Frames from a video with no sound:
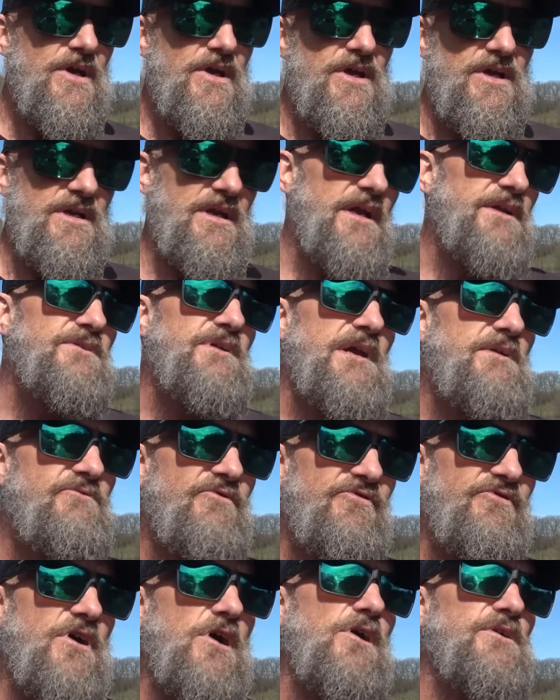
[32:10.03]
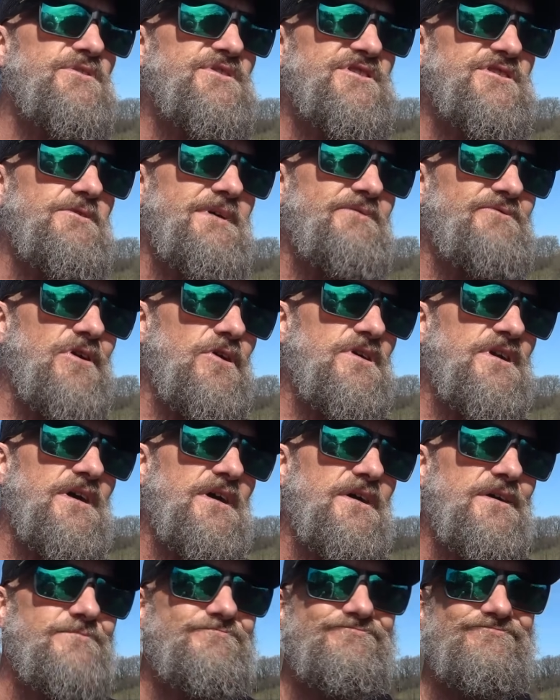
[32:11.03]
in France you have like
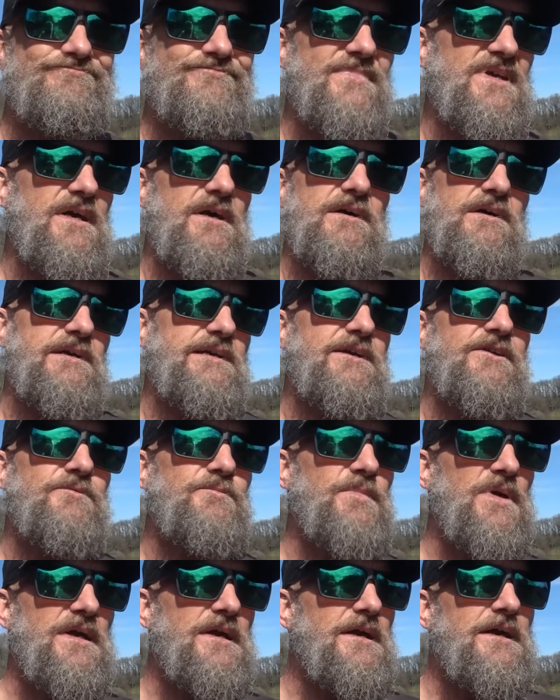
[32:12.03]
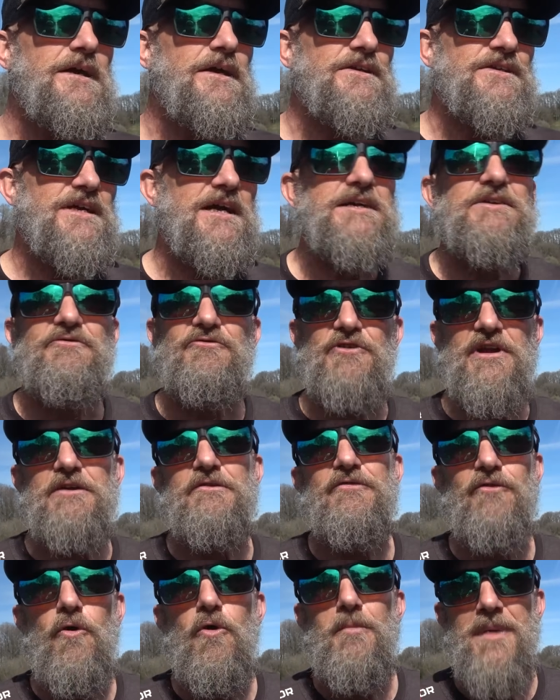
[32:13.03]
I can take 3 or
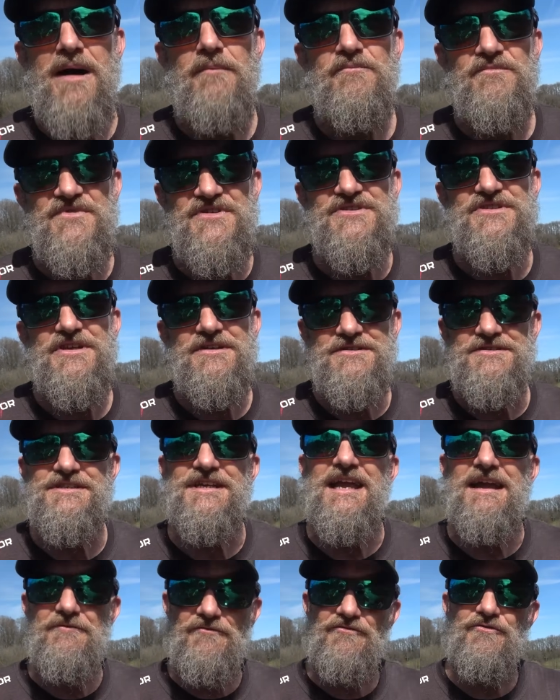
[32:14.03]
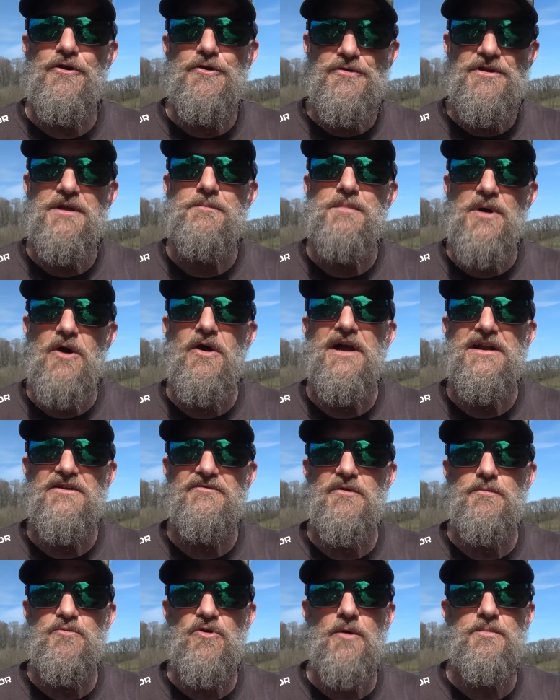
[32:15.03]
4 months to get through your buying
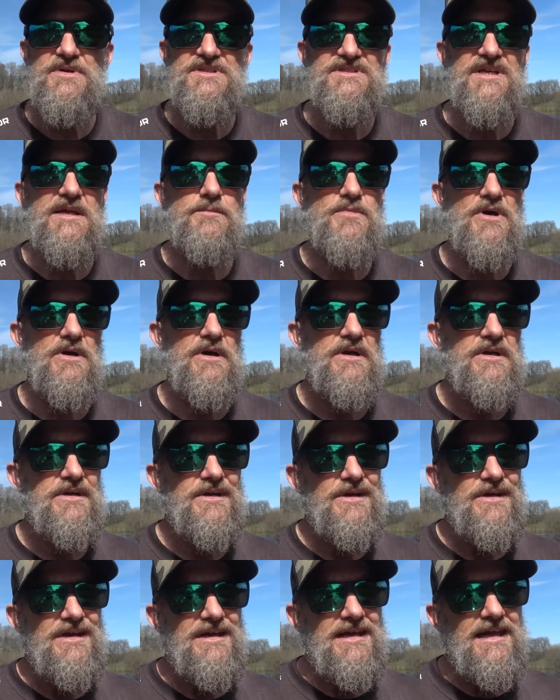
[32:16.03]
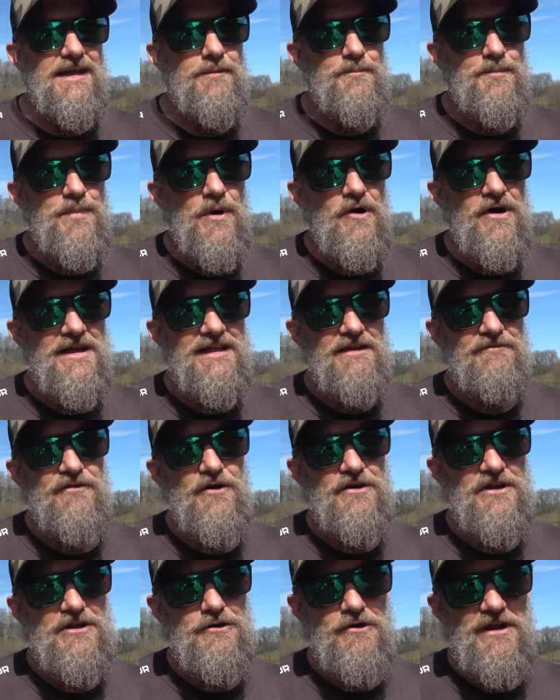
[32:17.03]
of a property, but if
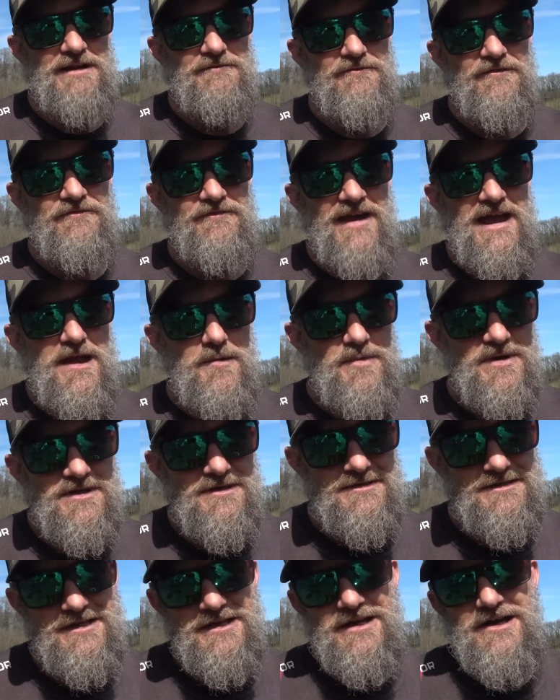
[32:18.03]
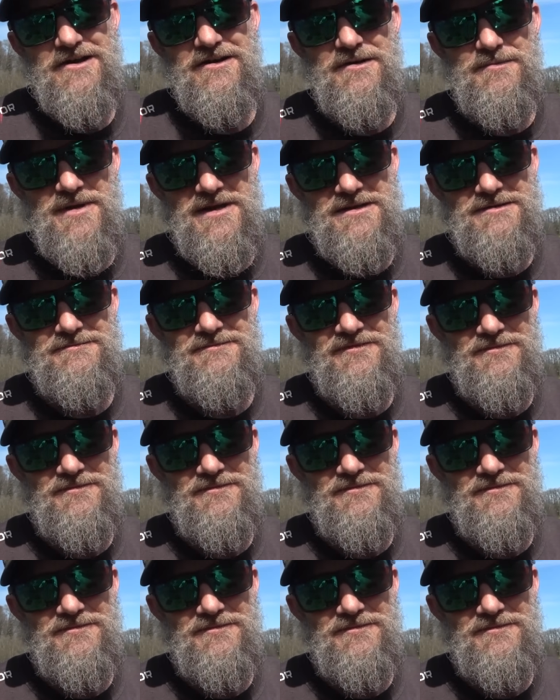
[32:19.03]
I'd have got it in Feb, it'd have been